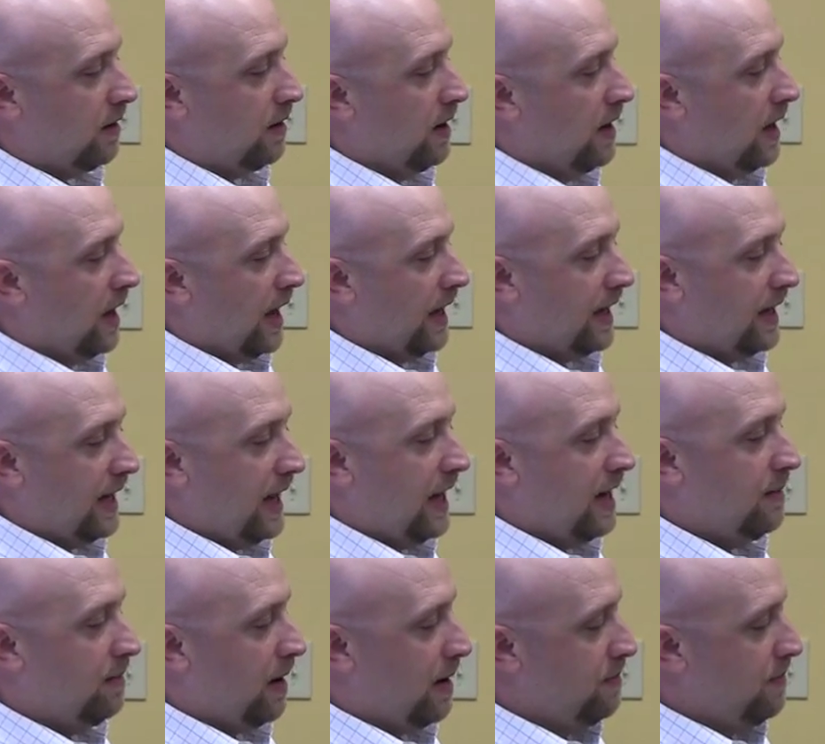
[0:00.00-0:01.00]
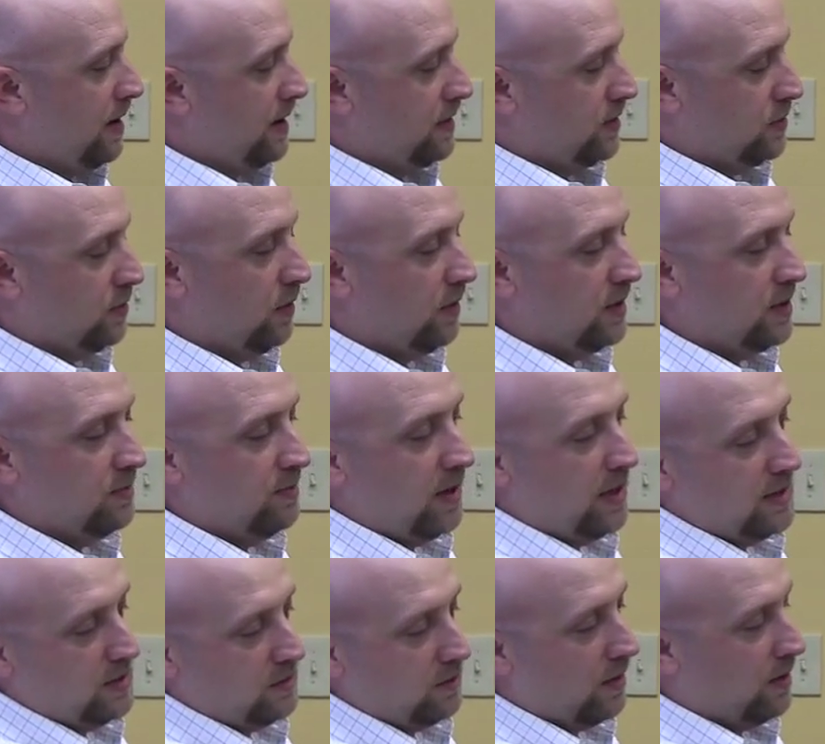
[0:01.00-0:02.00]
here. I can edit my buttons. So all these
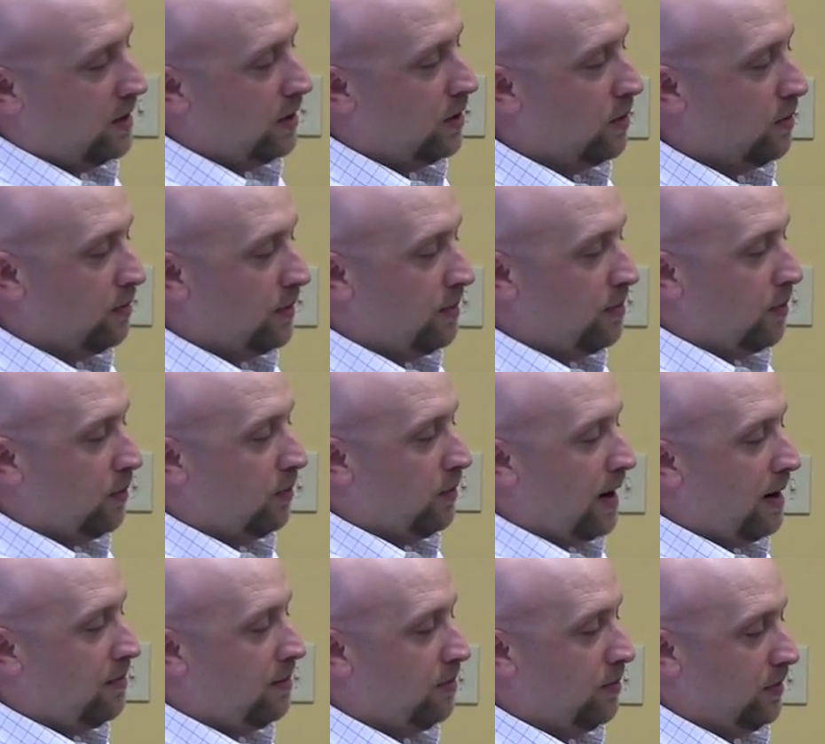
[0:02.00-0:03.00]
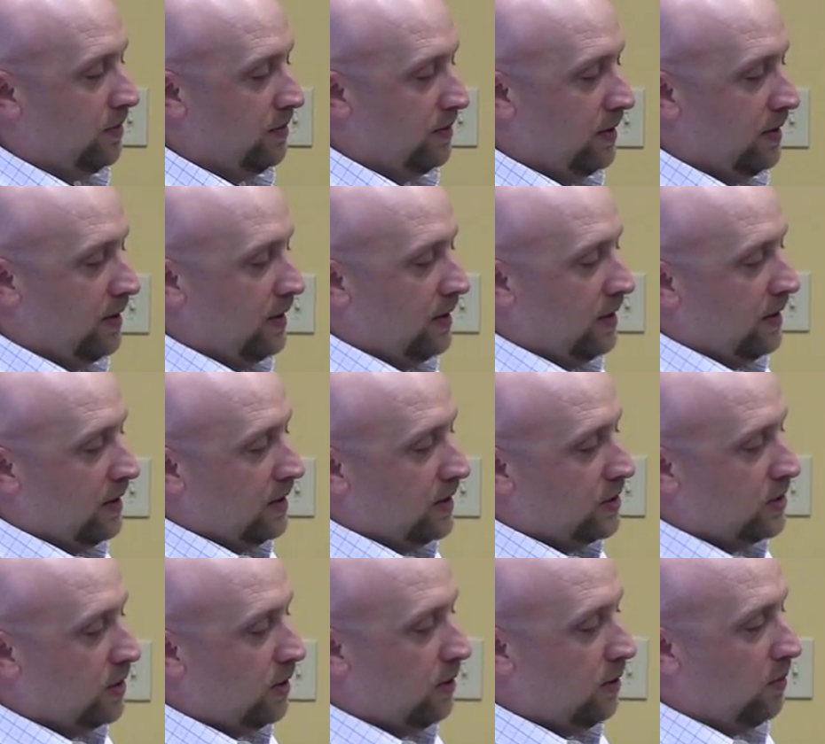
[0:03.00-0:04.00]
buttons around here are reprogrammable.
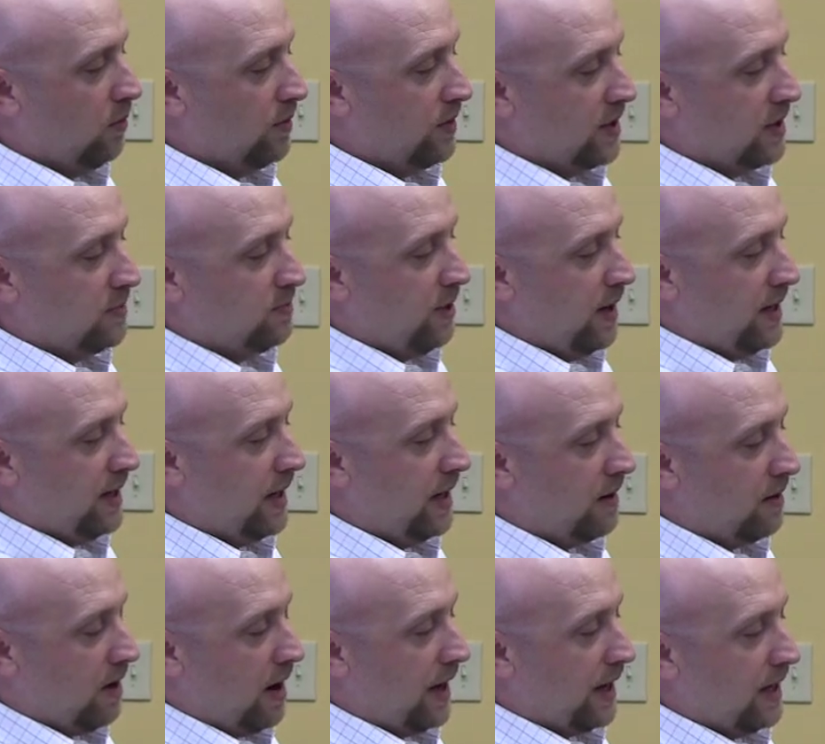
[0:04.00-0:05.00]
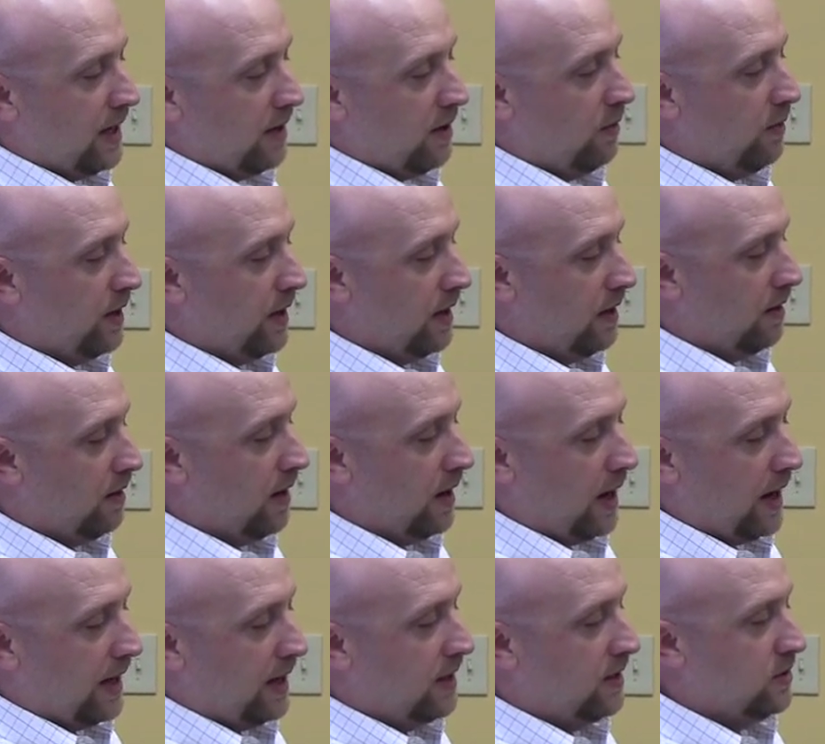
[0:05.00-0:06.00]
So with this button editor, I can go in here
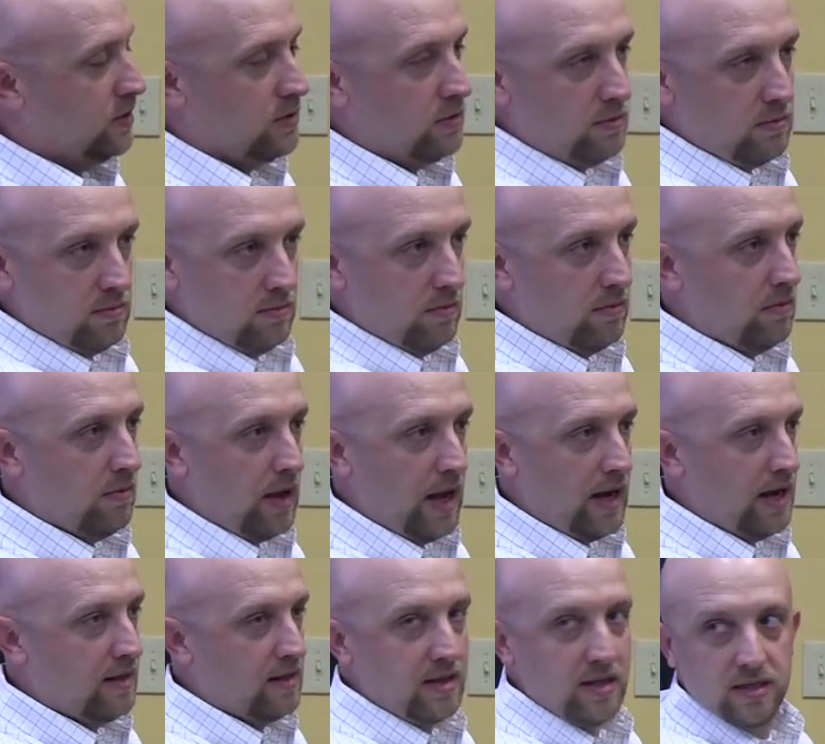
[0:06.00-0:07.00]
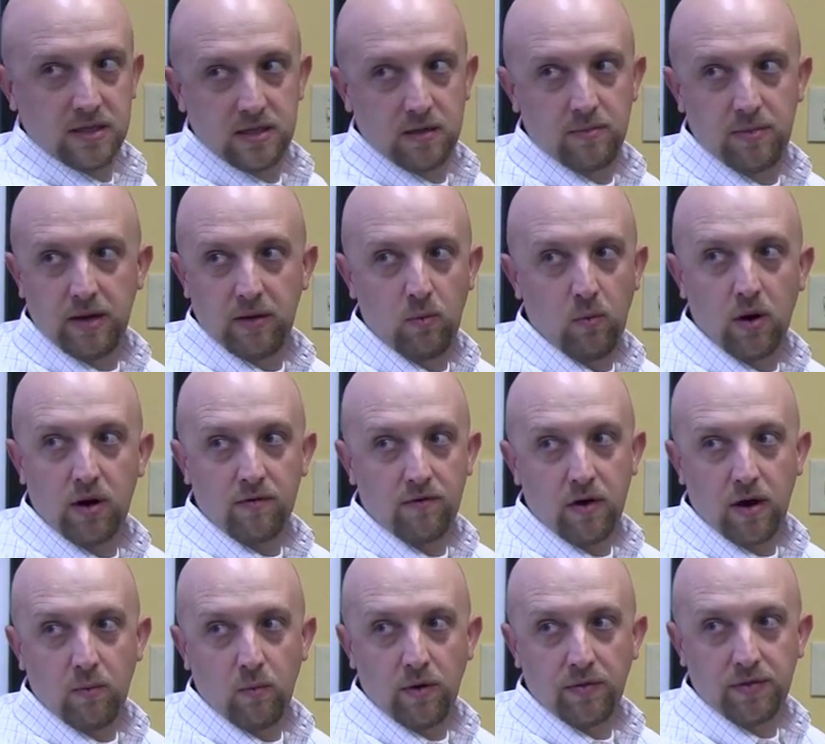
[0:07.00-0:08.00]
and I can edit these to be
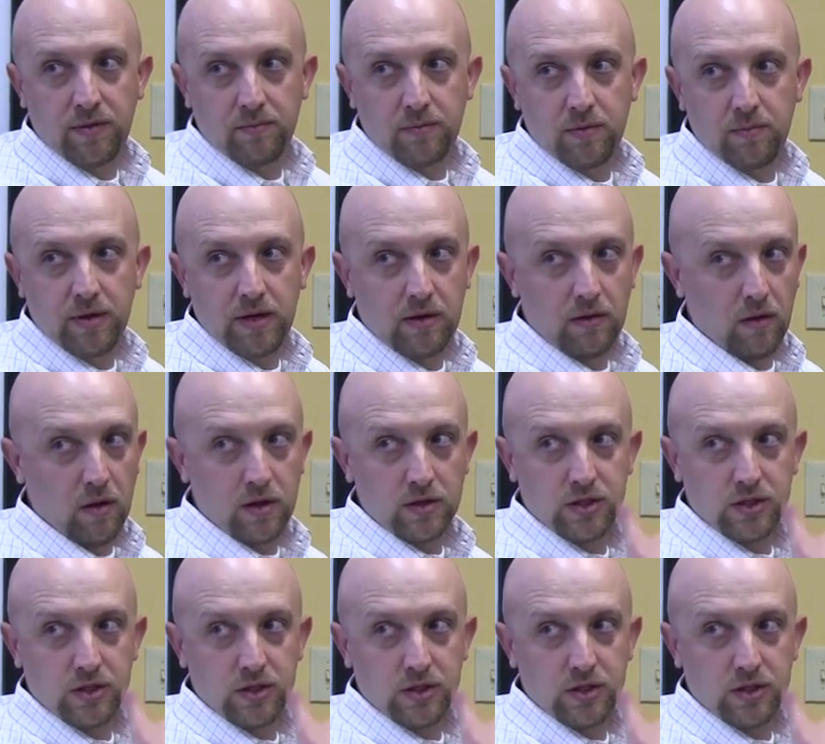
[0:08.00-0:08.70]
whatever I want them to be, to